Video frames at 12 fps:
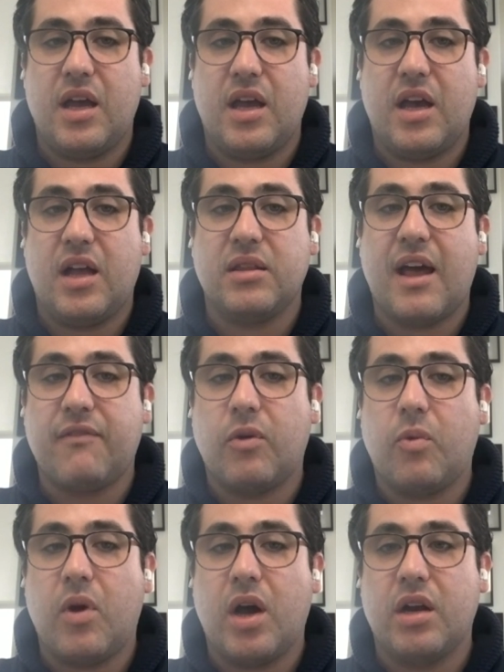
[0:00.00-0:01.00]
A level
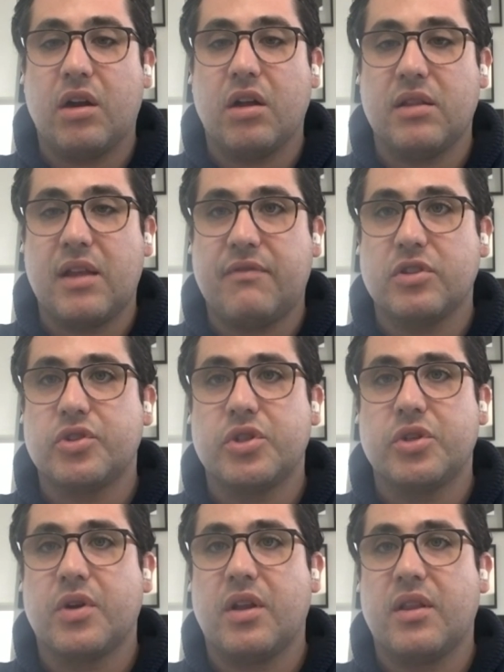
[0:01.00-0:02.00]
1 or a level 2
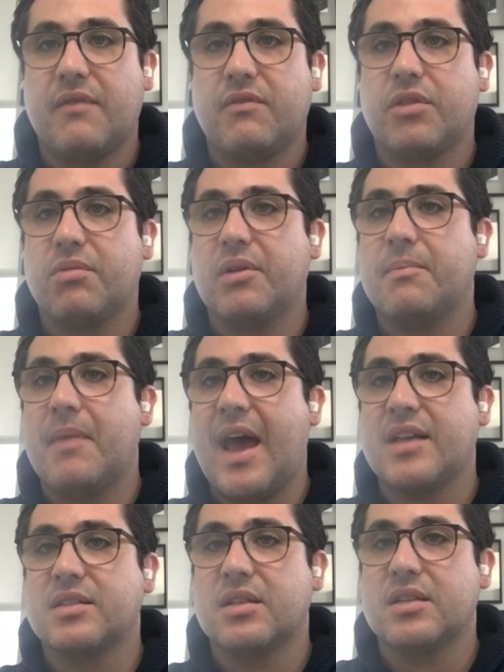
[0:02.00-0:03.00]
or a level 3
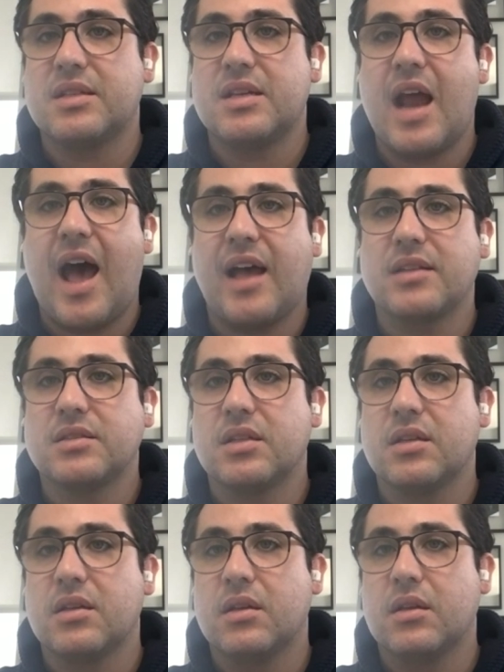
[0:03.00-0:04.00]
mask does not
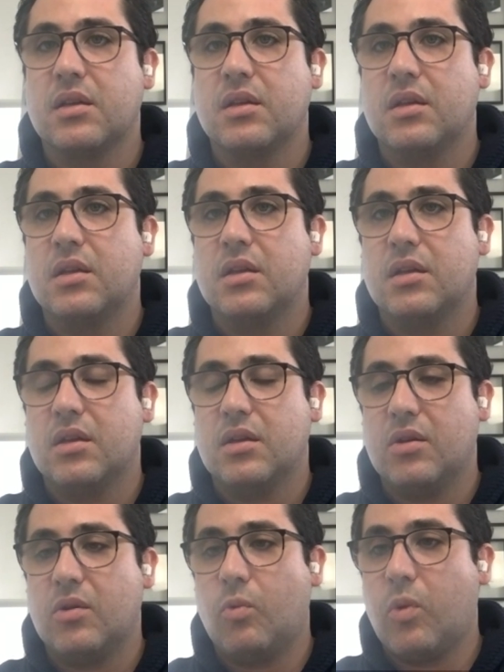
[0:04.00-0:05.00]

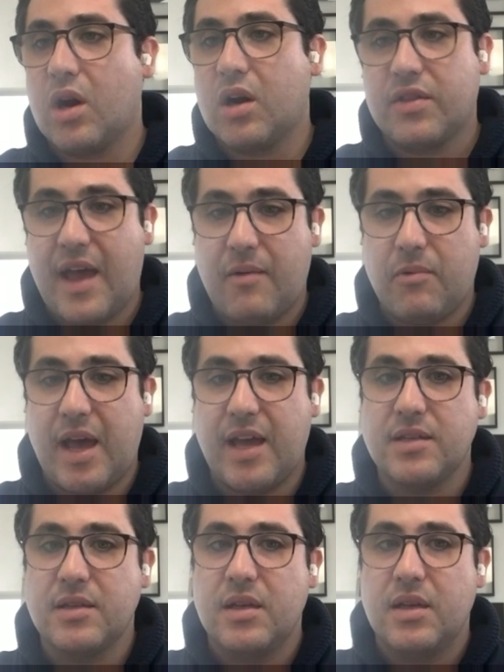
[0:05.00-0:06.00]
work that way
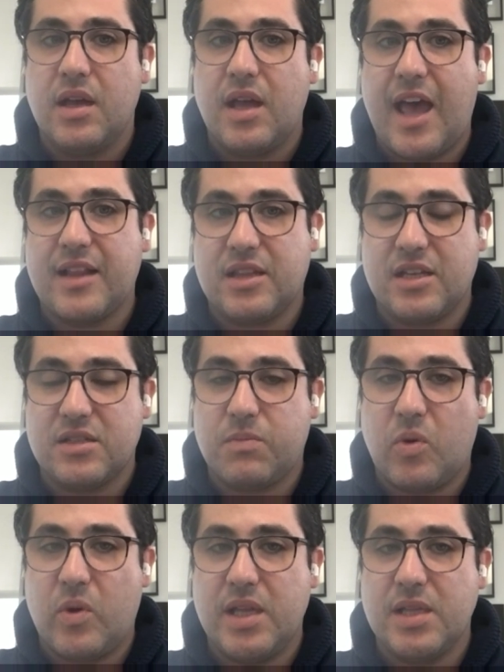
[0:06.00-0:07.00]
at this
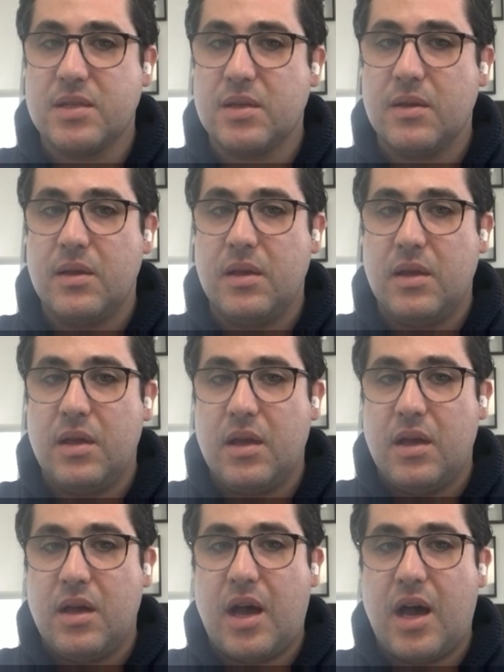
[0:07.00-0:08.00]
point.
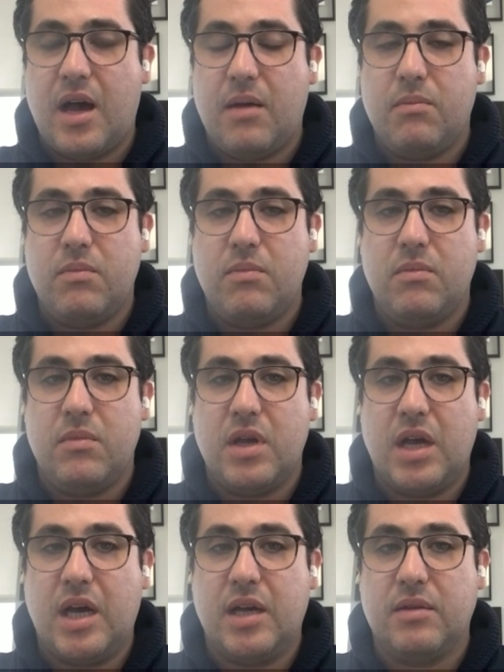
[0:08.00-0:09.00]

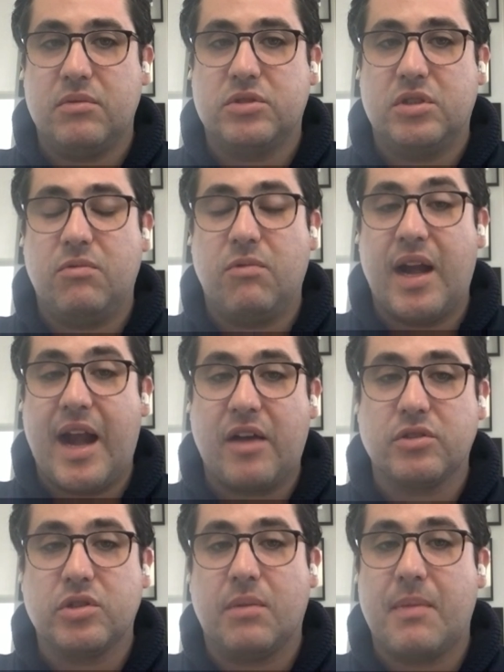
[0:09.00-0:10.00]
Right now,
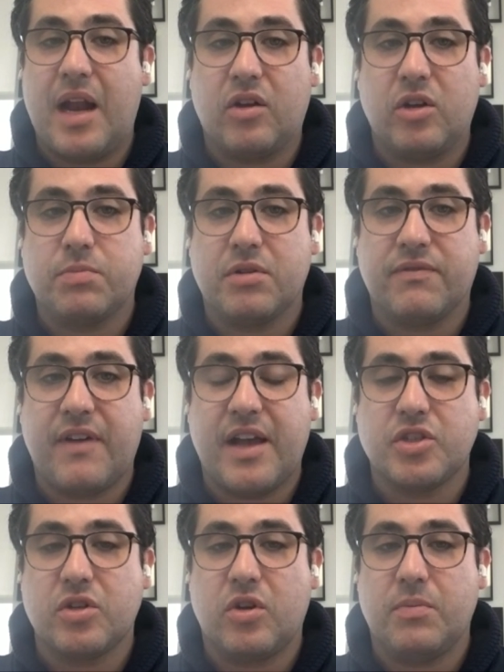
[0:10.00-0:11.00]
to a medical
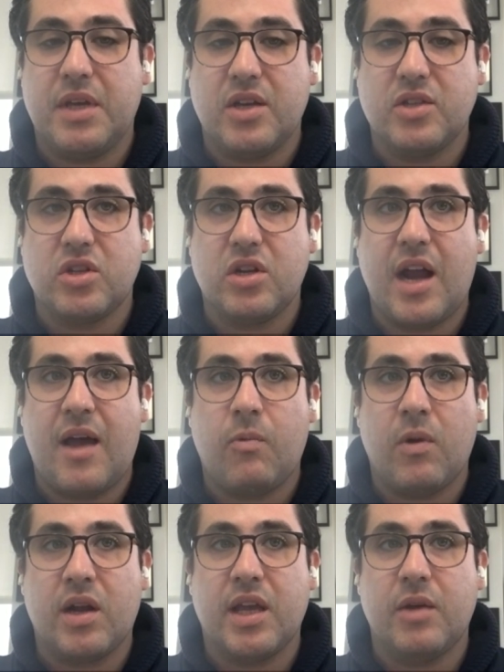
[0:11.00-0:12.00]
professional, because they're not
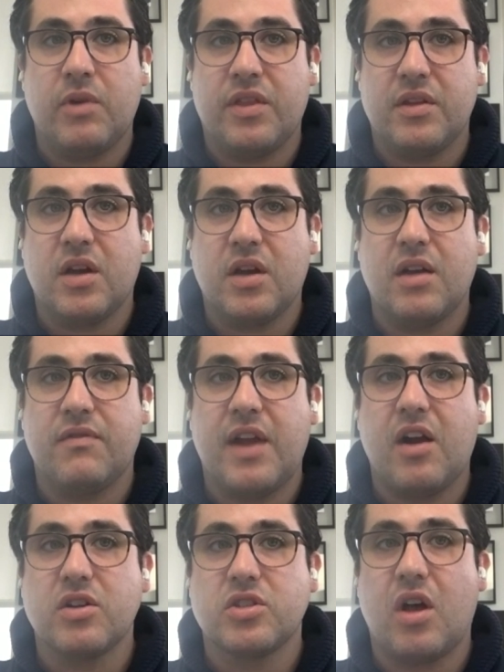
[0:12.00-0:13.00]
working with a ton of
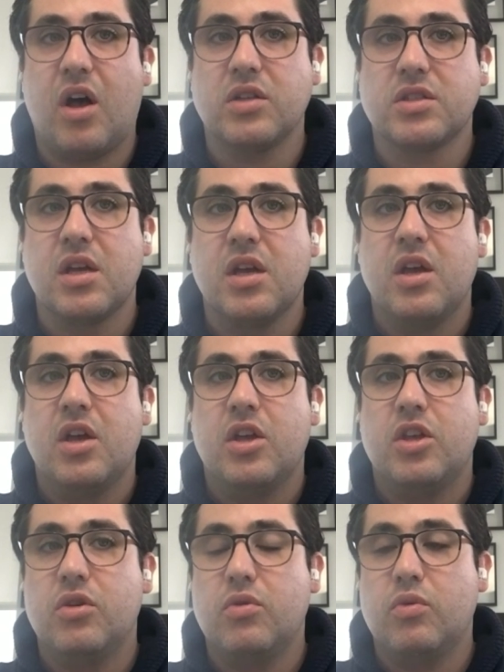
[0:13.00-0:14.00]
aerosols,
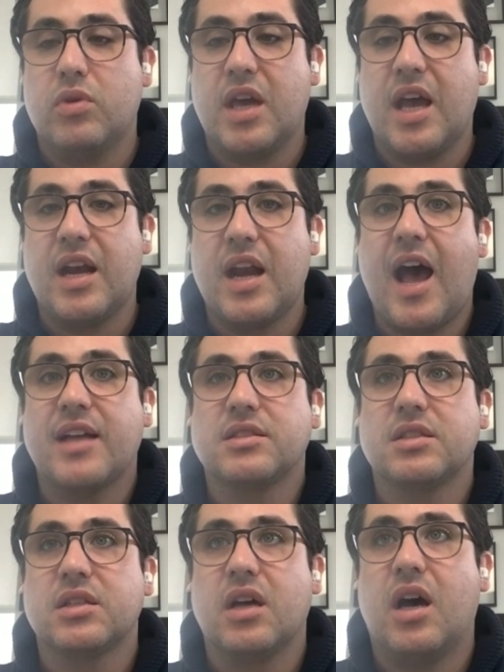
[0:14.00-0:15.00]
you cannot,
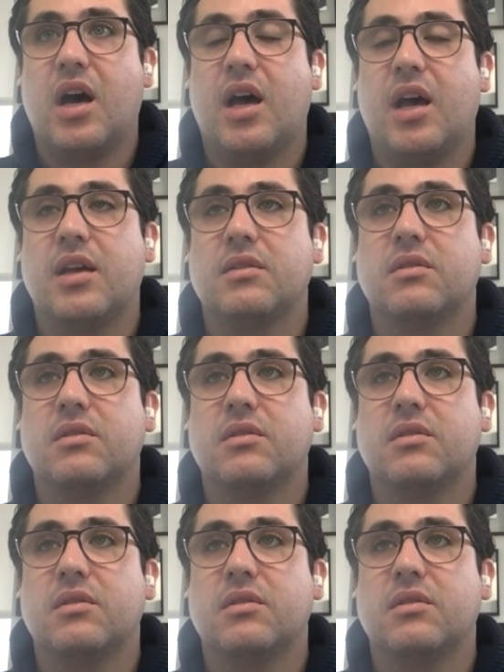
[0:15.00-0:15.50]
a